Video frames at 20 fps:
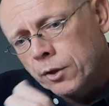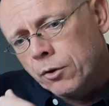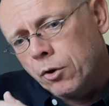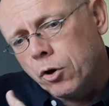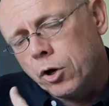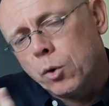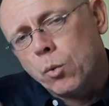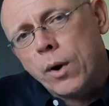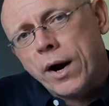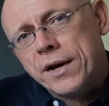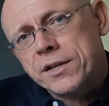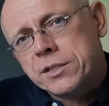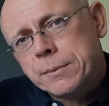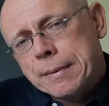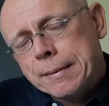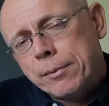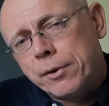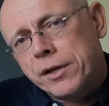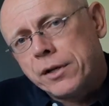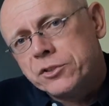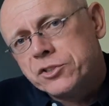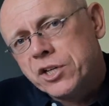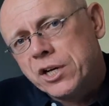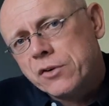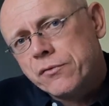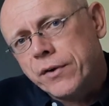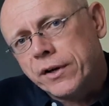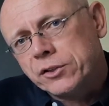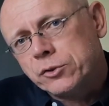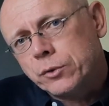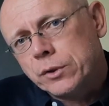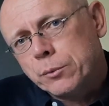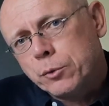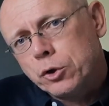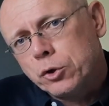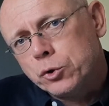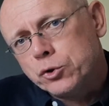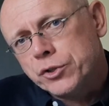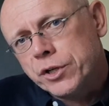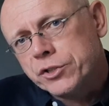Otherwise, the people in the chair factory would
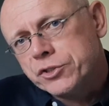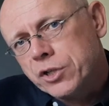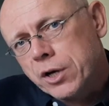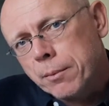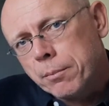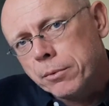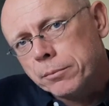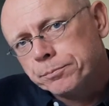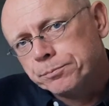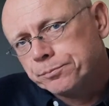lose their job.